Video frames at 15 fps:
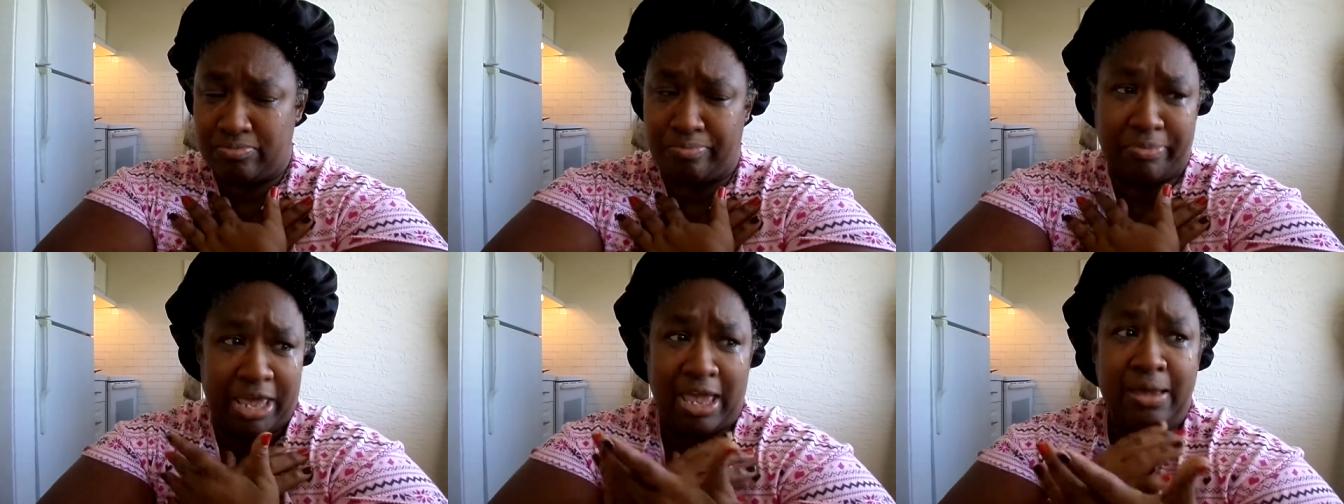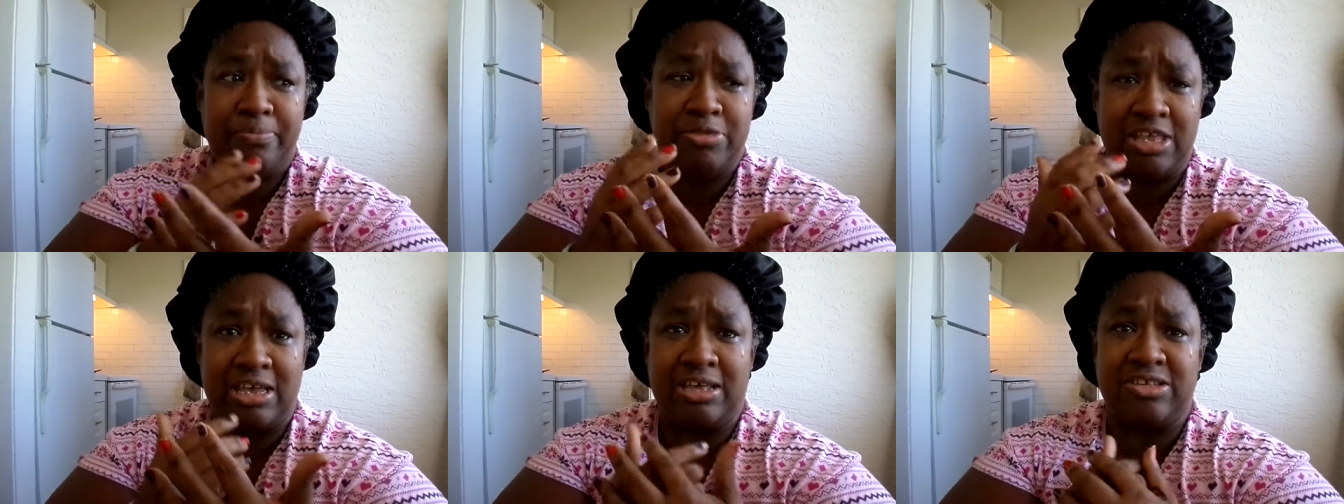
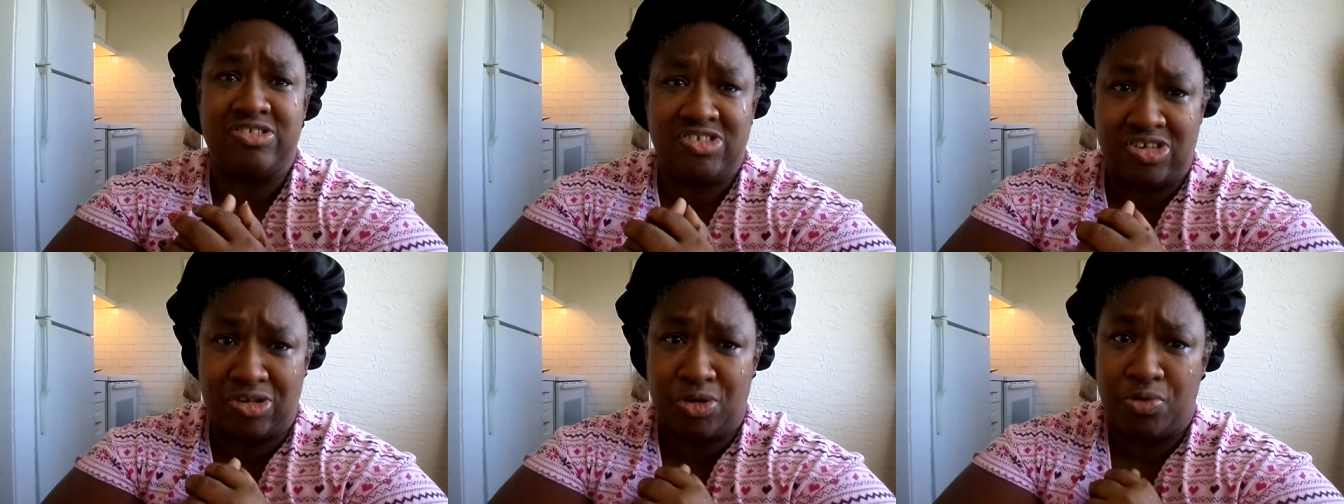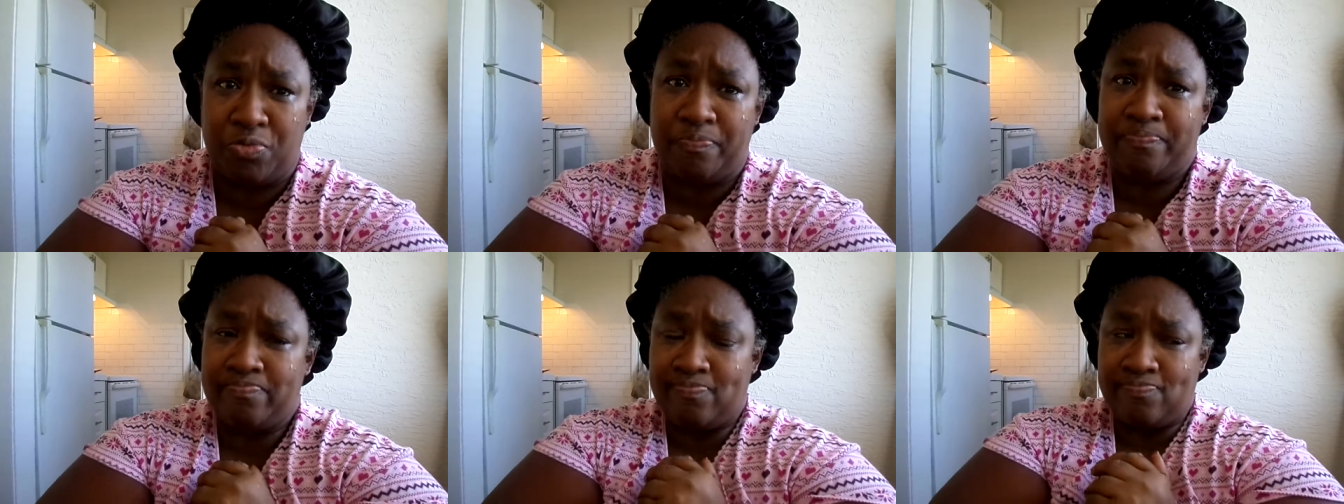Babe does too.
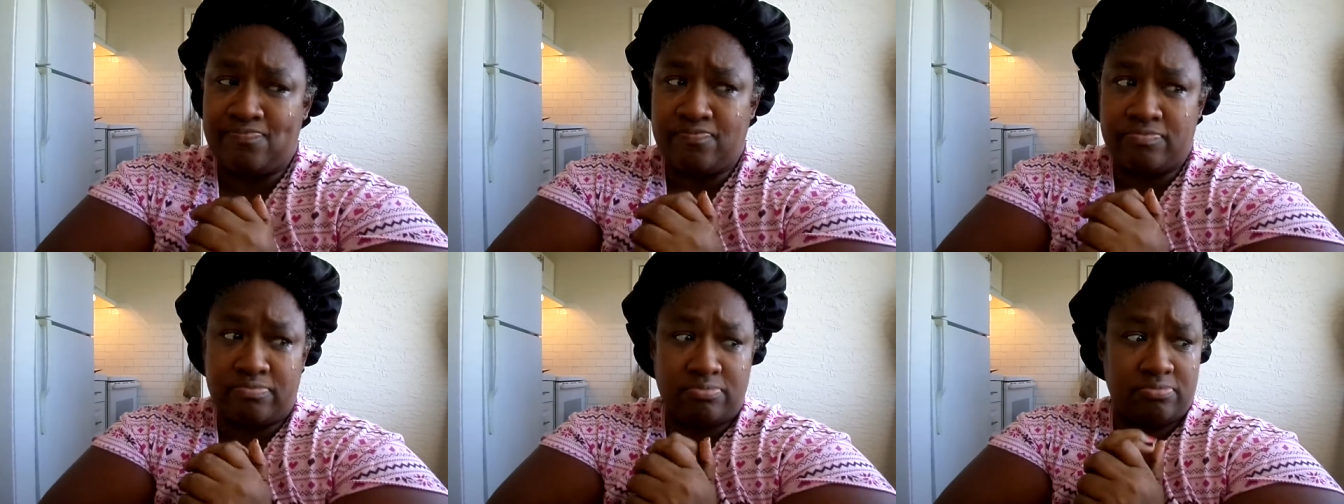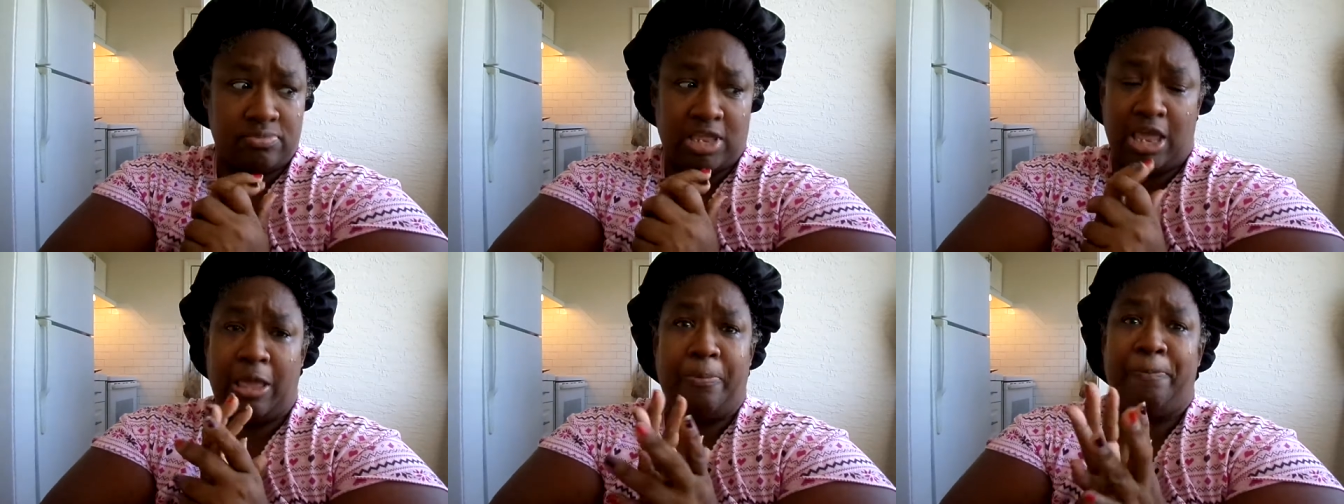
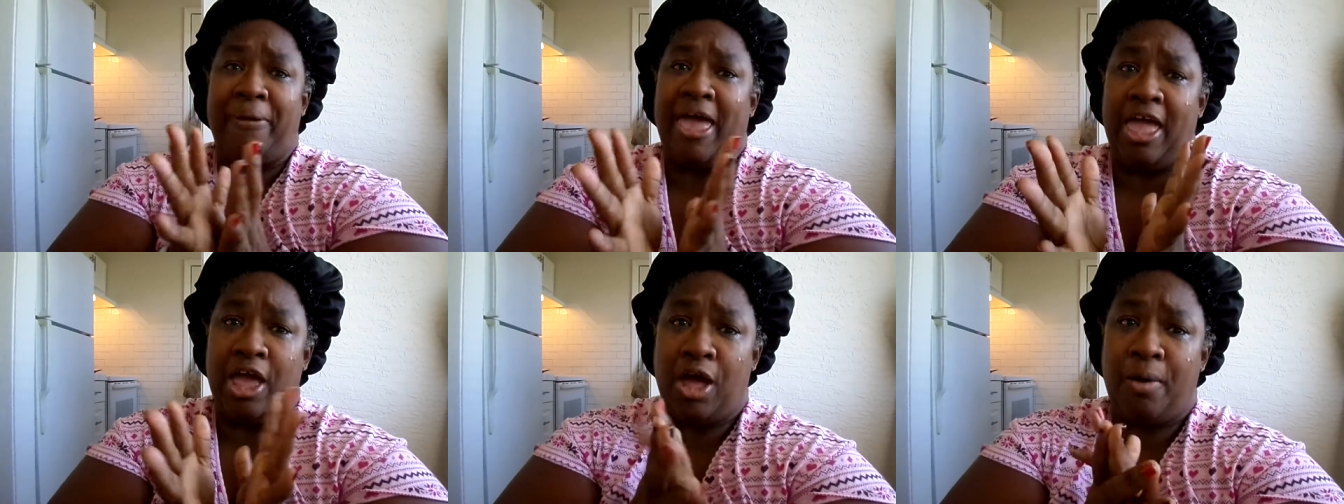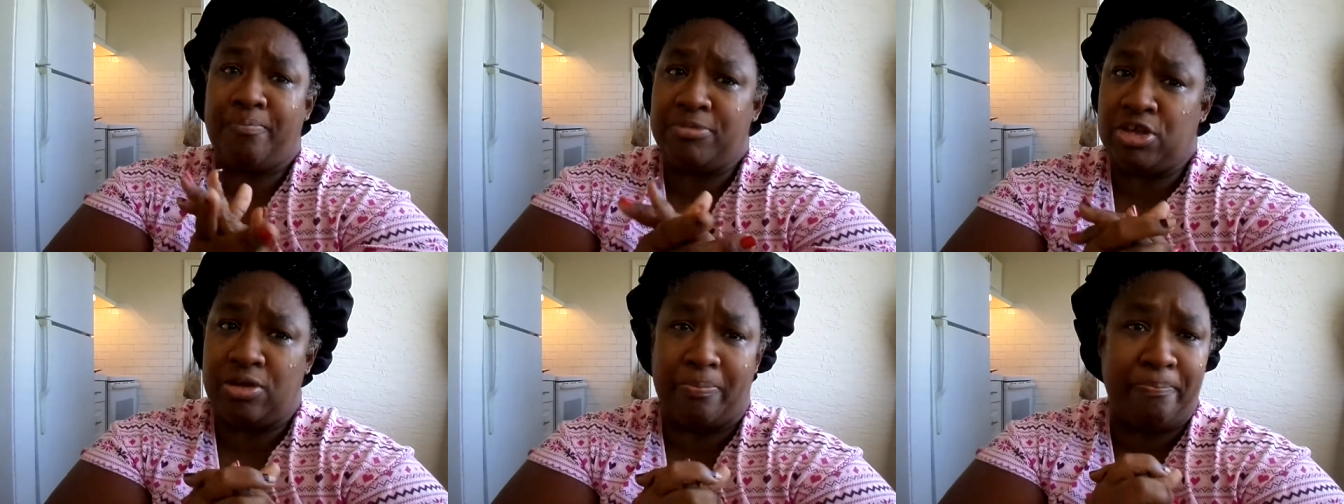And Pam,
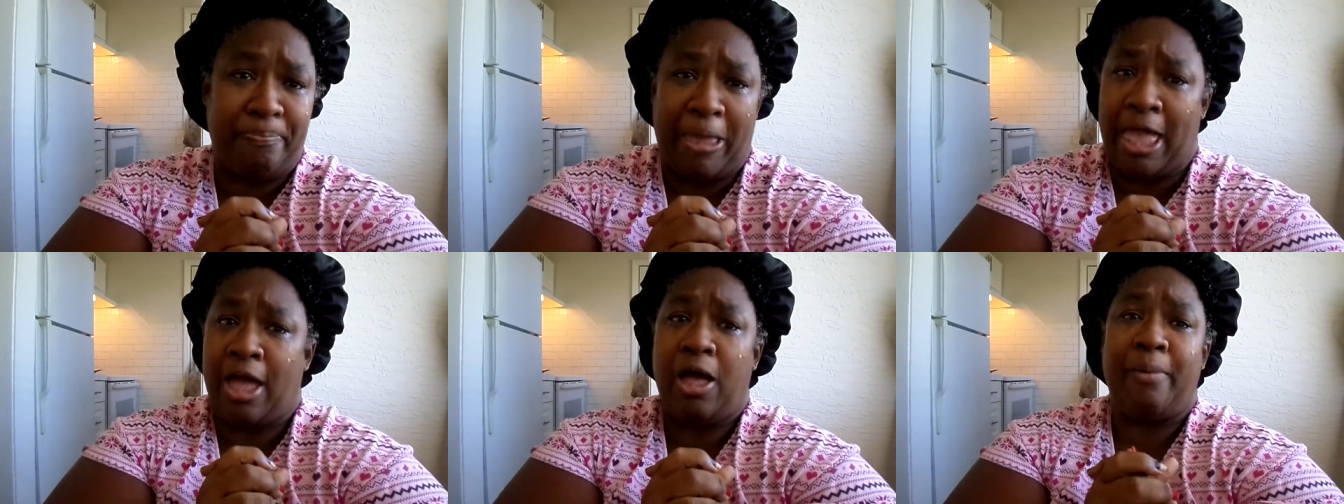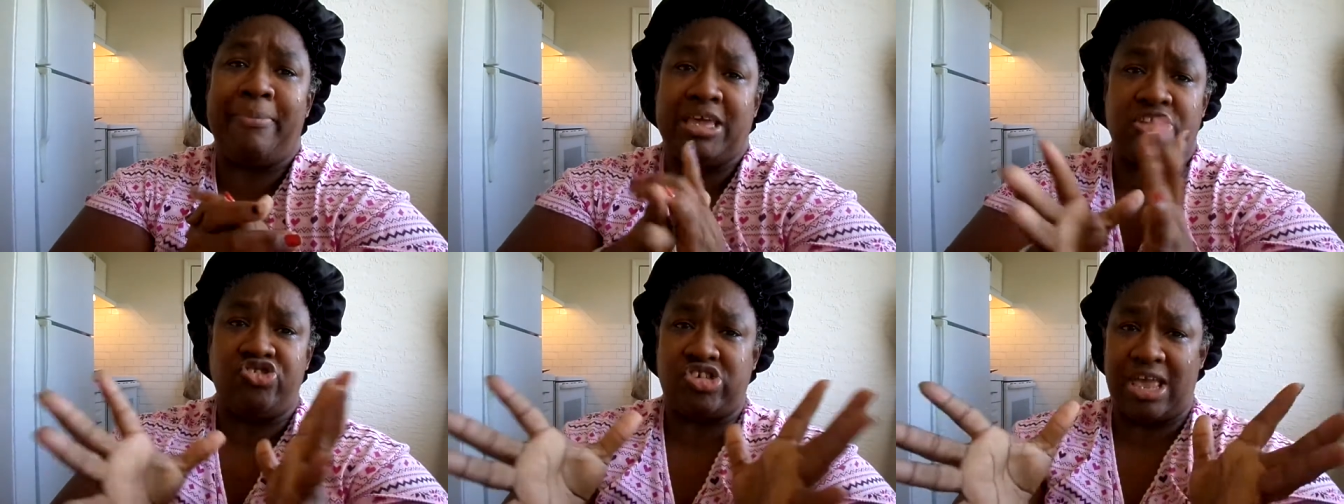Pam
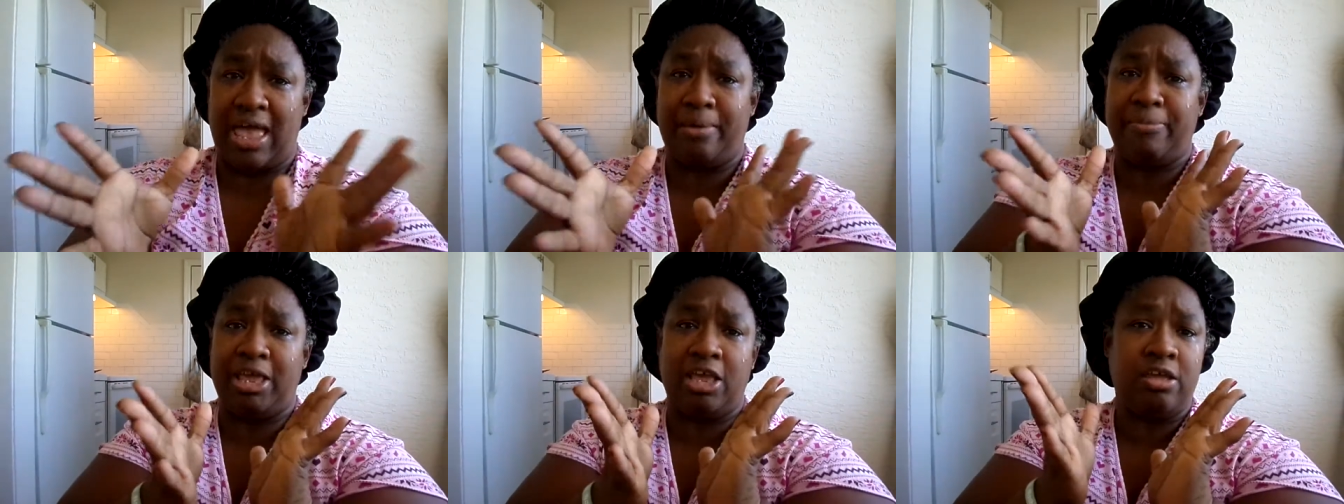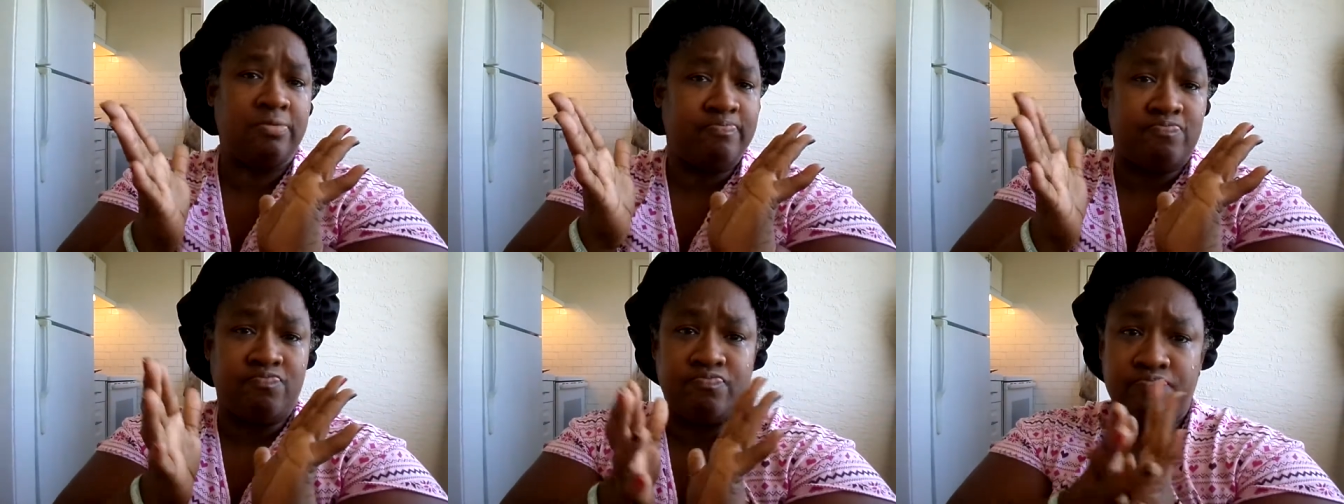and Jamie,
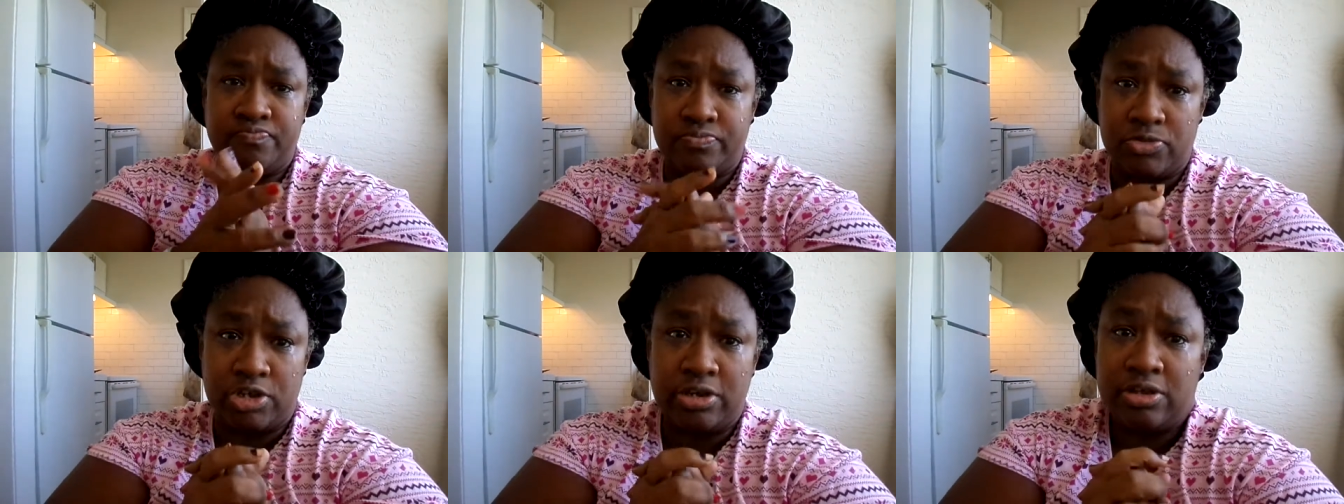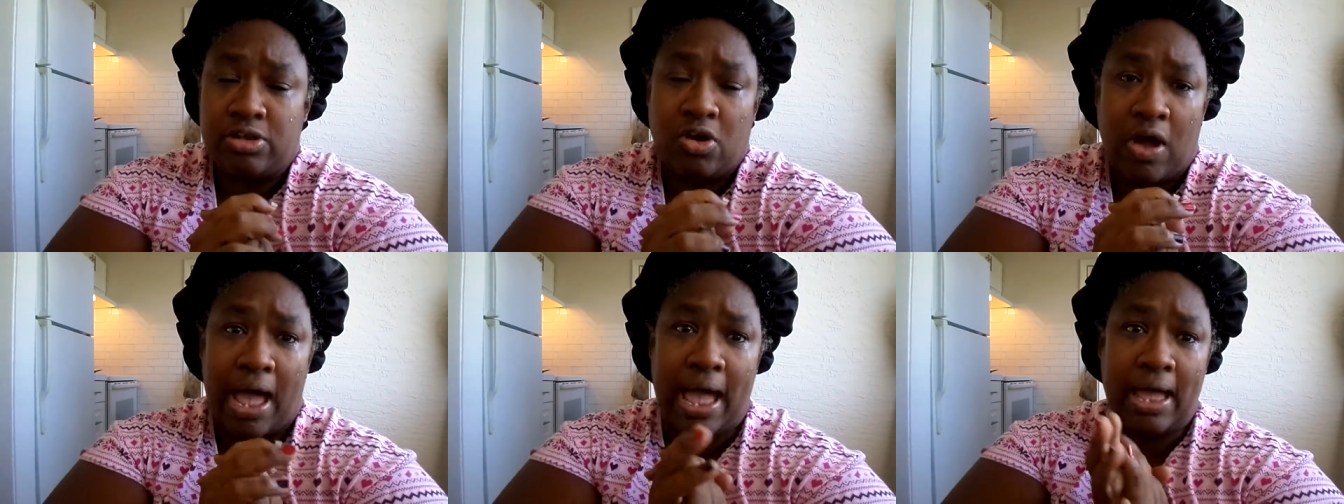you
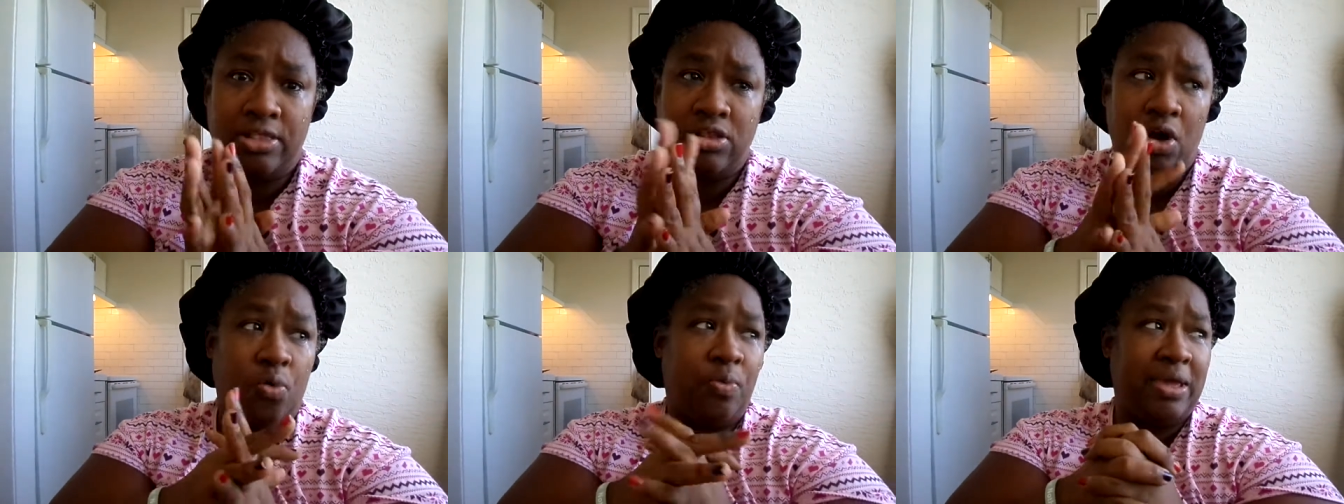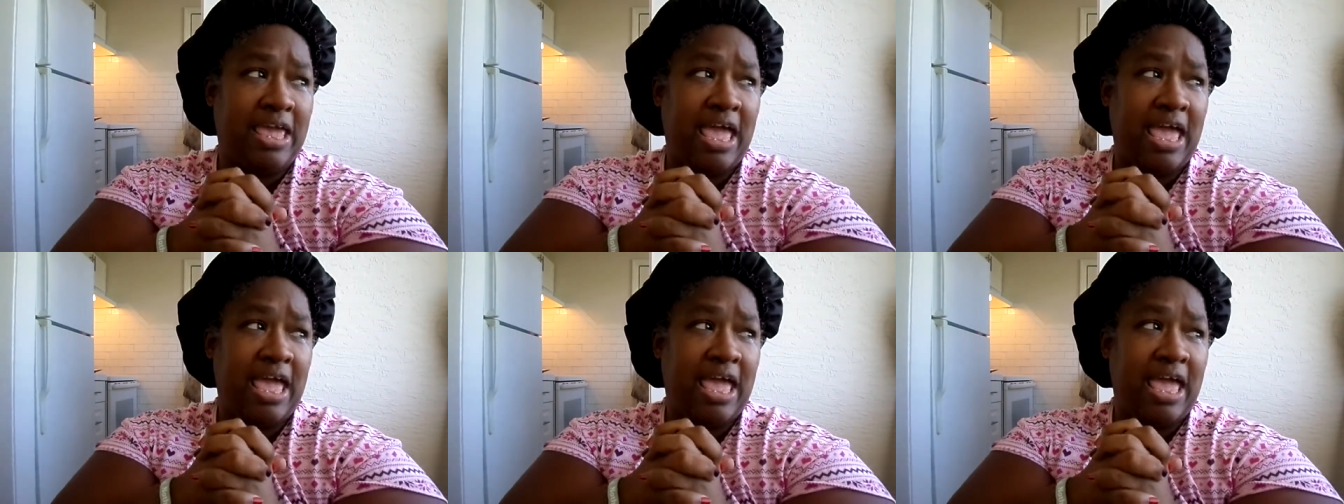know, I know we